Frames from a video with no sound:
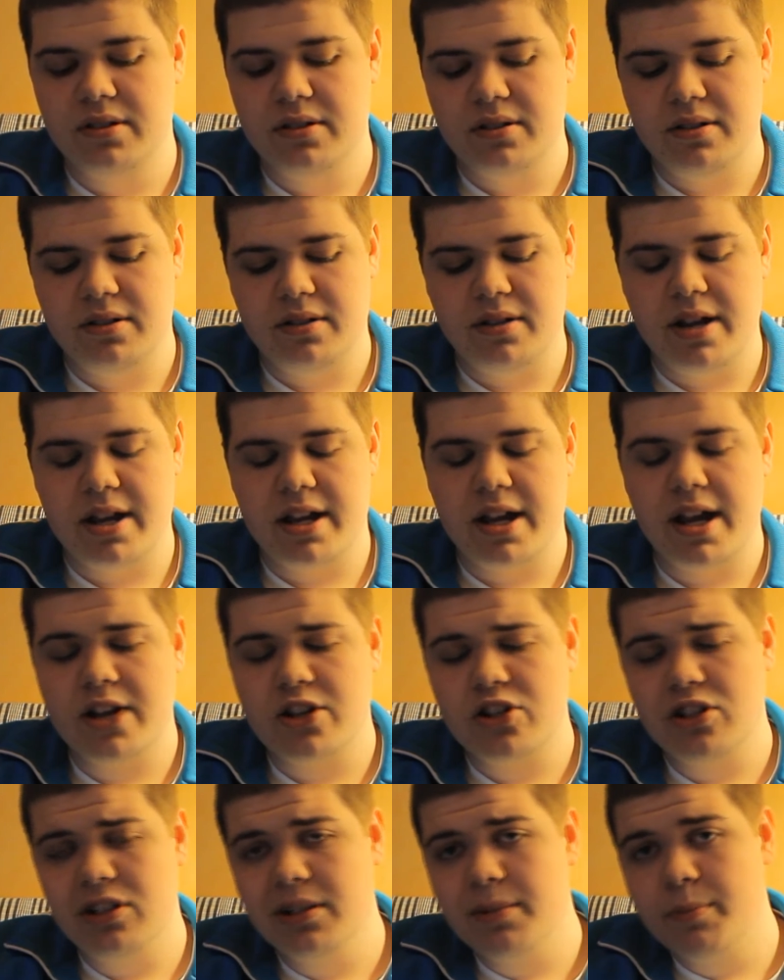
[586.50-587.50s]
I
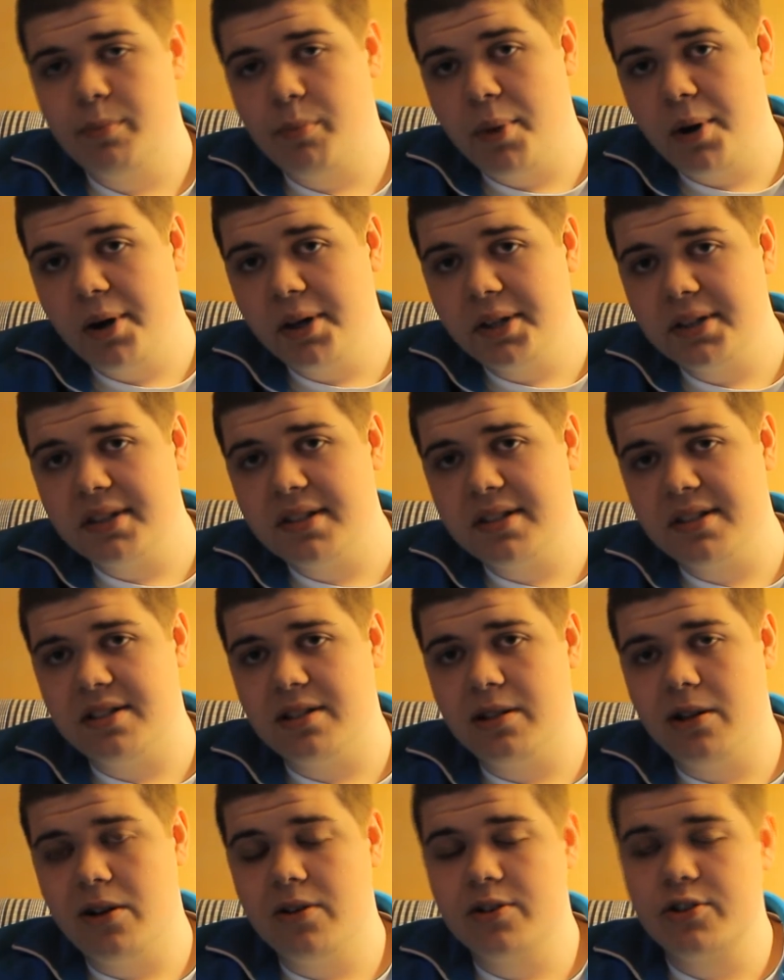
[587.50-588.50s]
actually bought
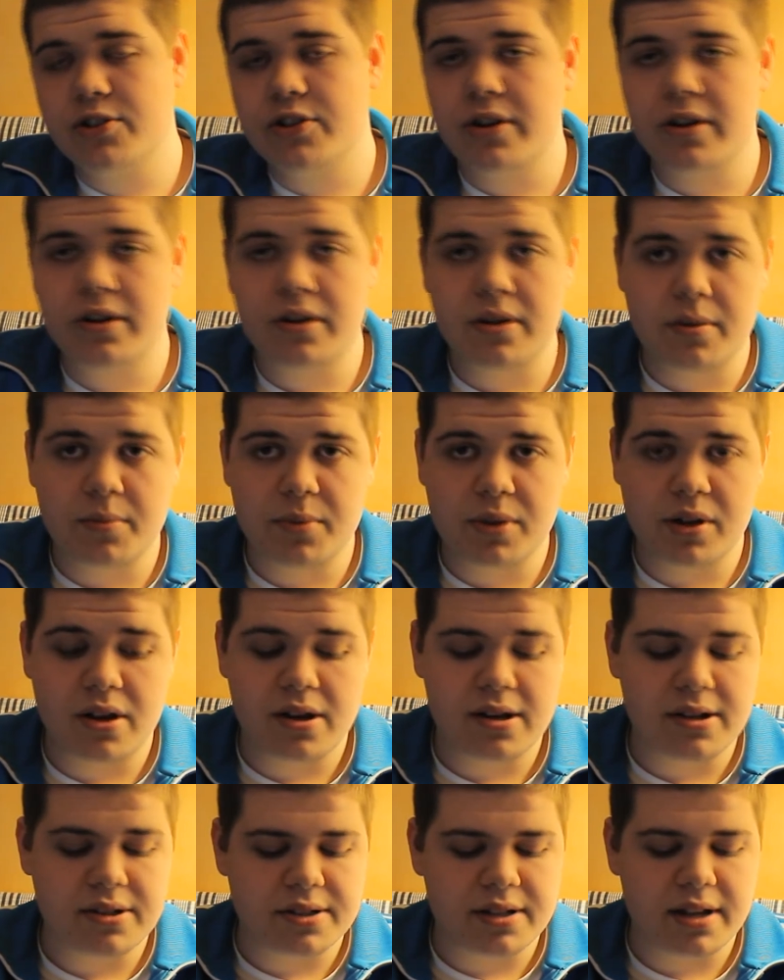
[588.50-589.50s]
this launcher
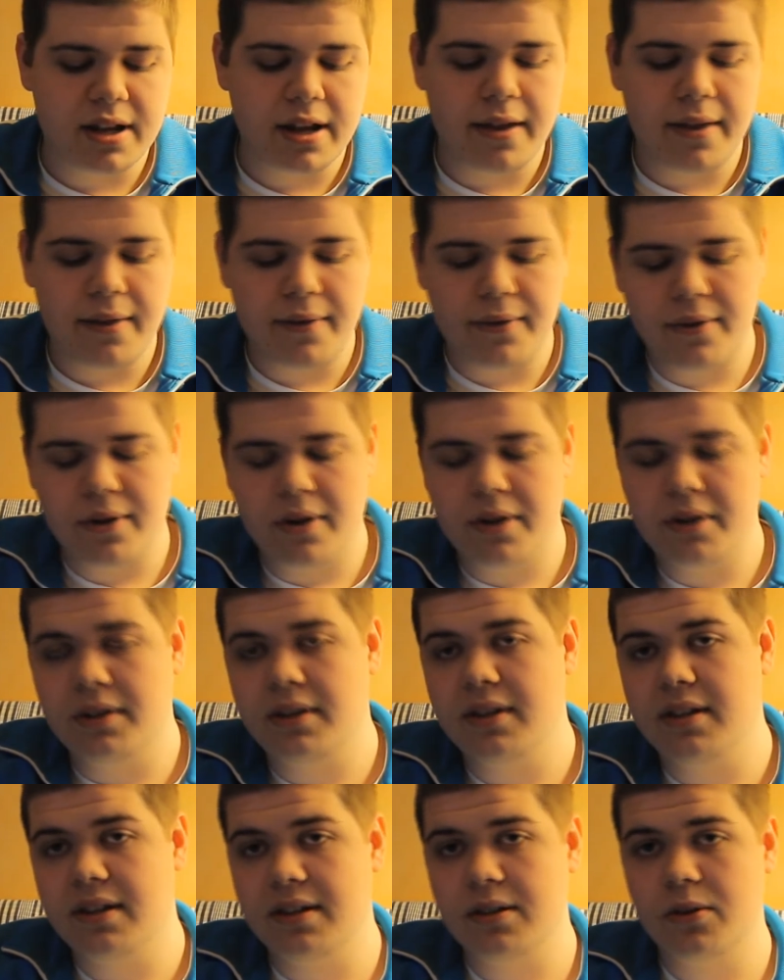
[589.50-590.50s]
because I
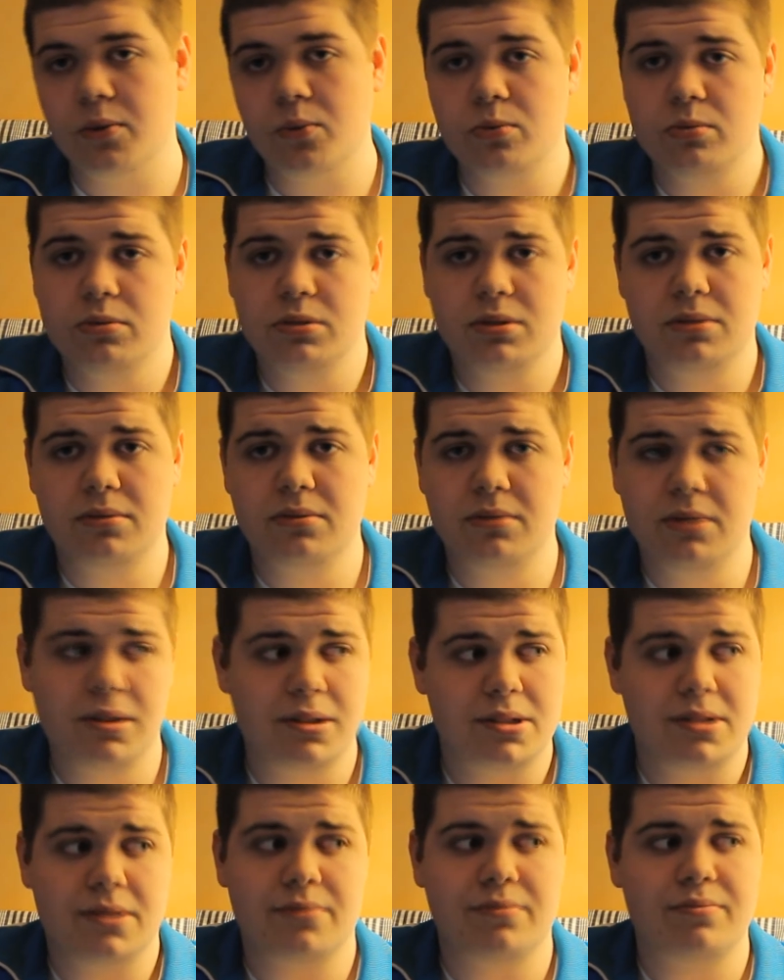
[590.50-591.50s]
thought it would
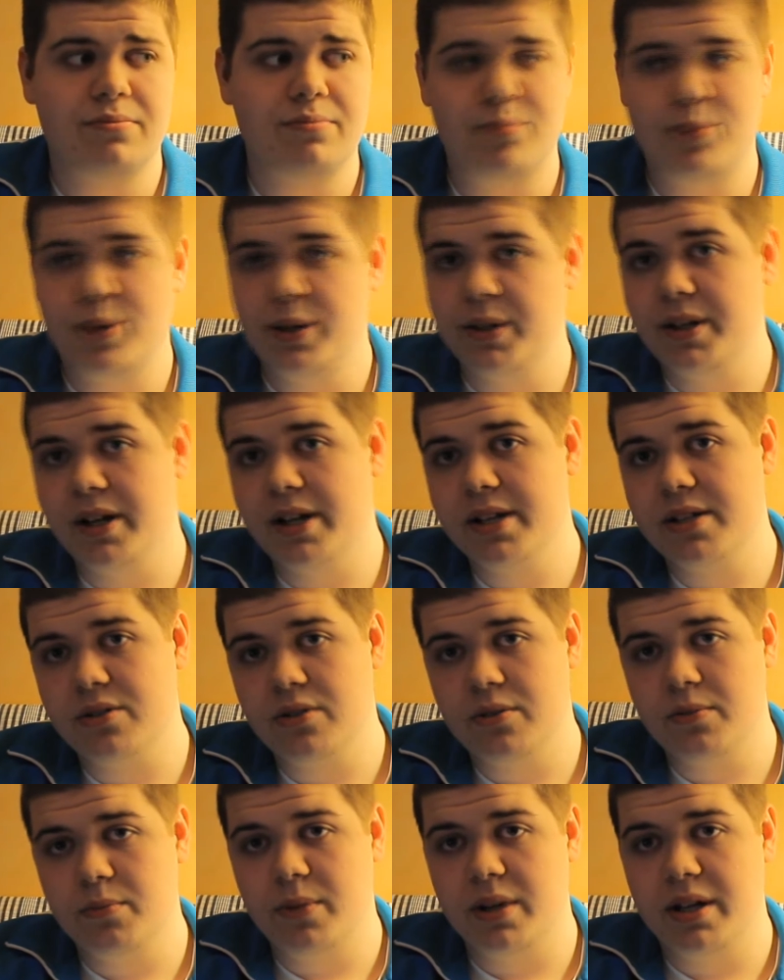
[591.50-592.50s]
look pretty nice
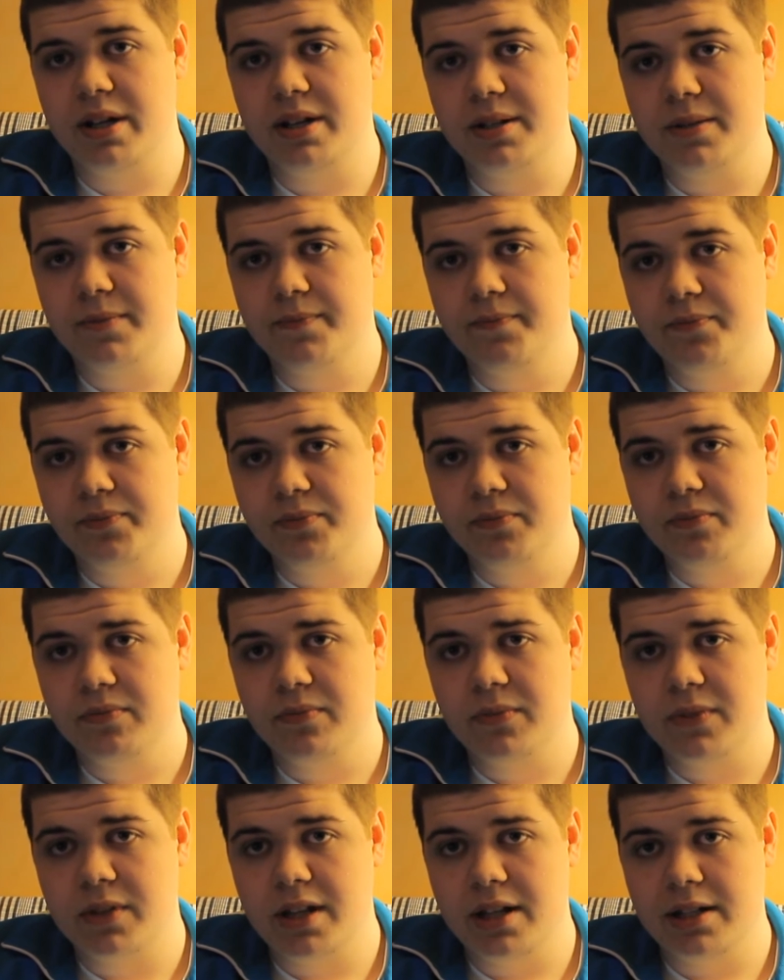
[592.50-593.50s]
on my
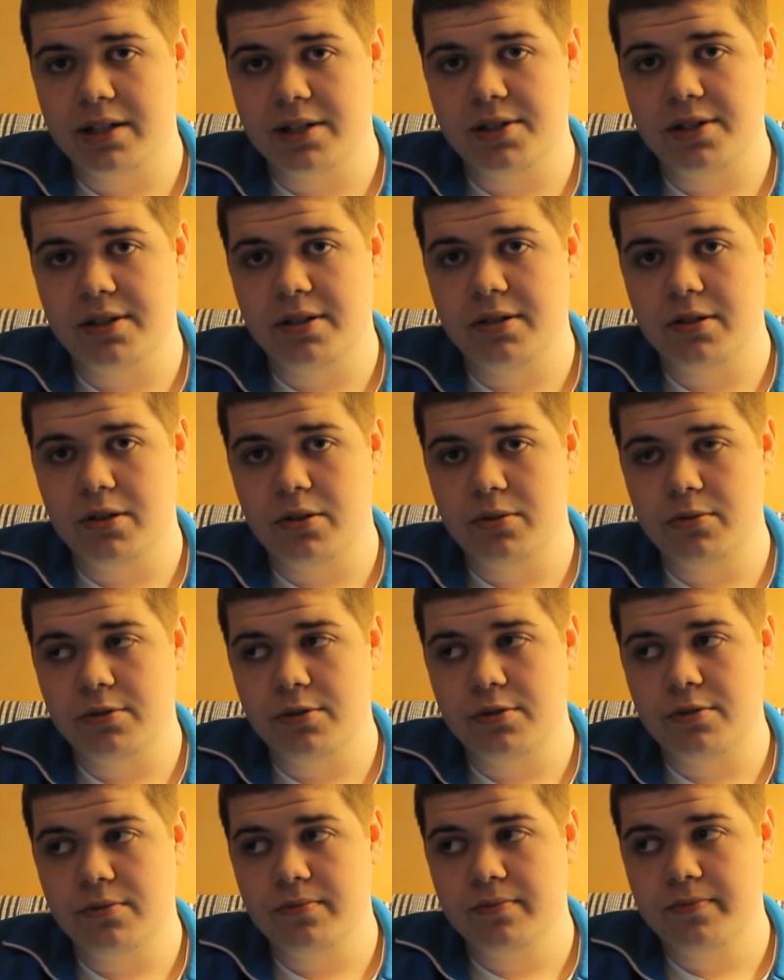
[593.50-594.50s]
Galaxy
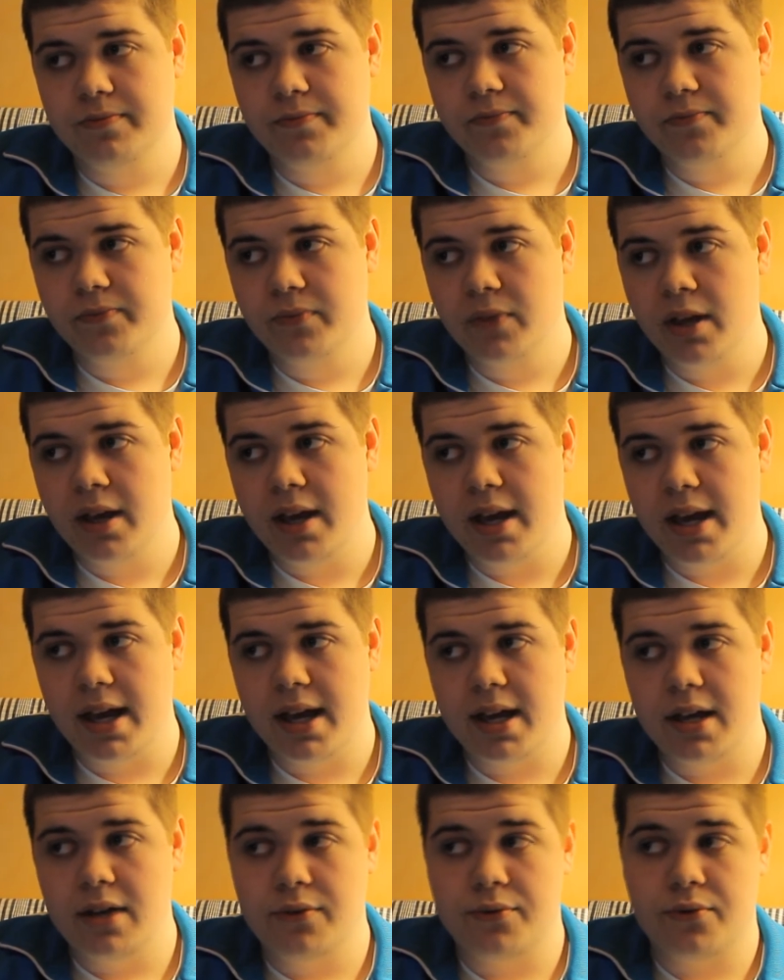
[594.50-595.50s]
Note
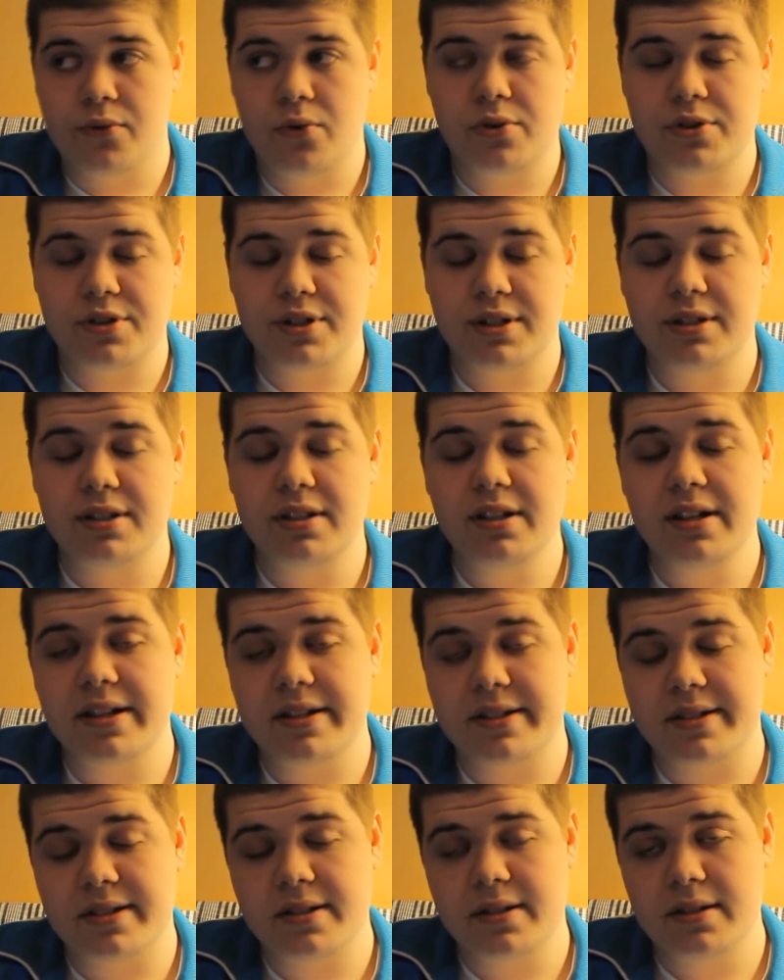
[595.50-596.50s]
and of course it
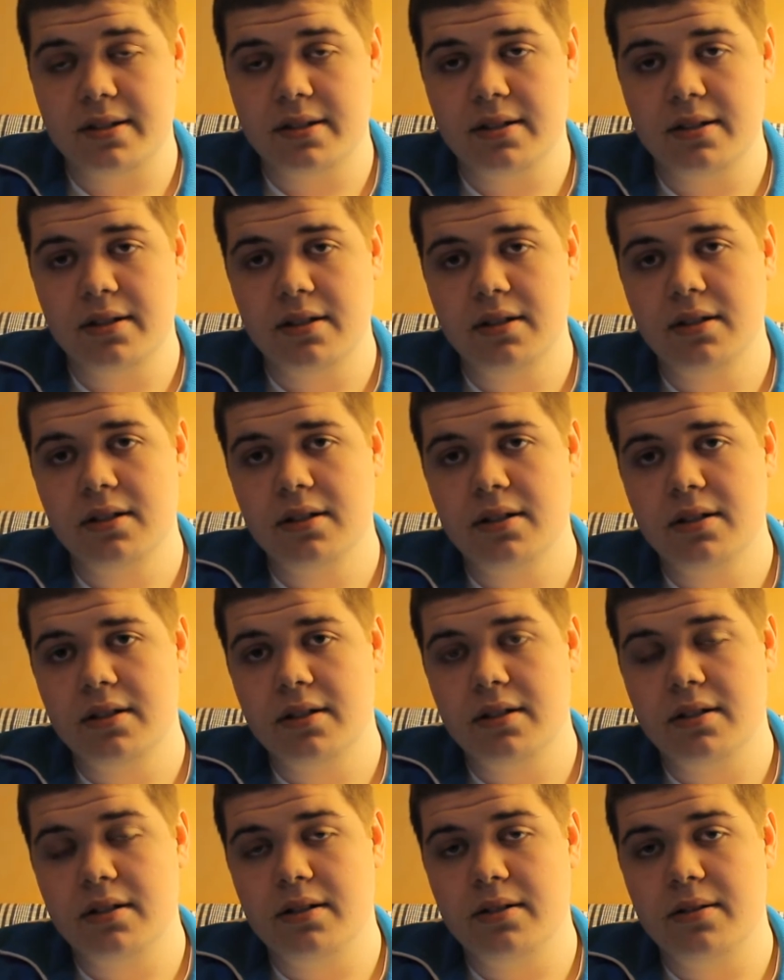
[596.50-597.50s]
does
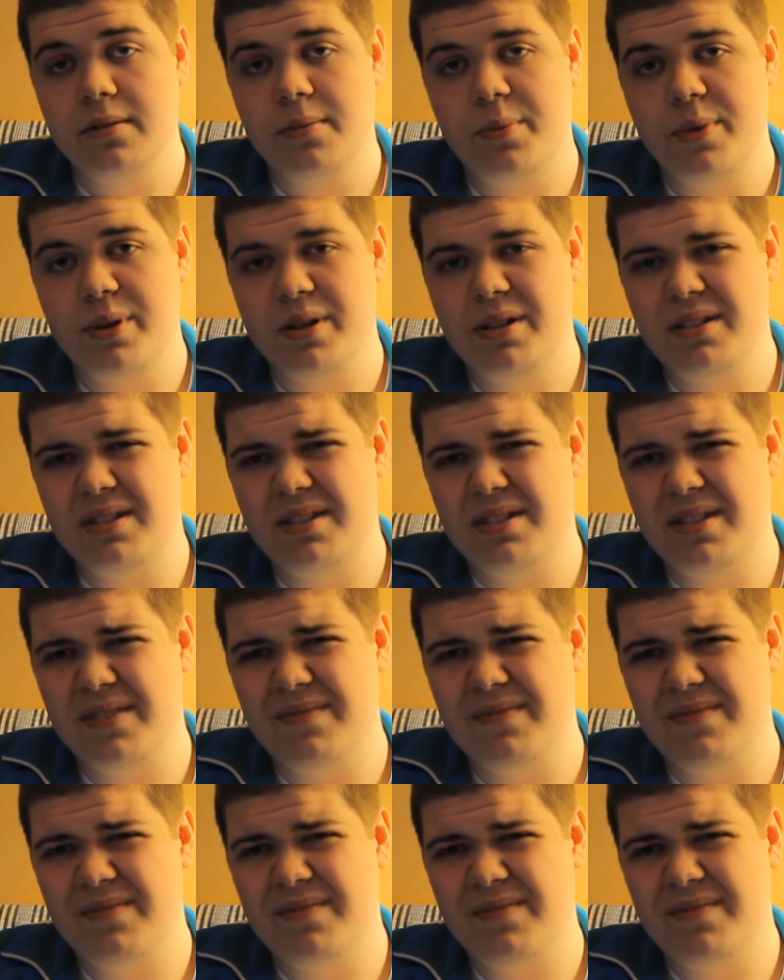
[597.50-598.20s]
uh, but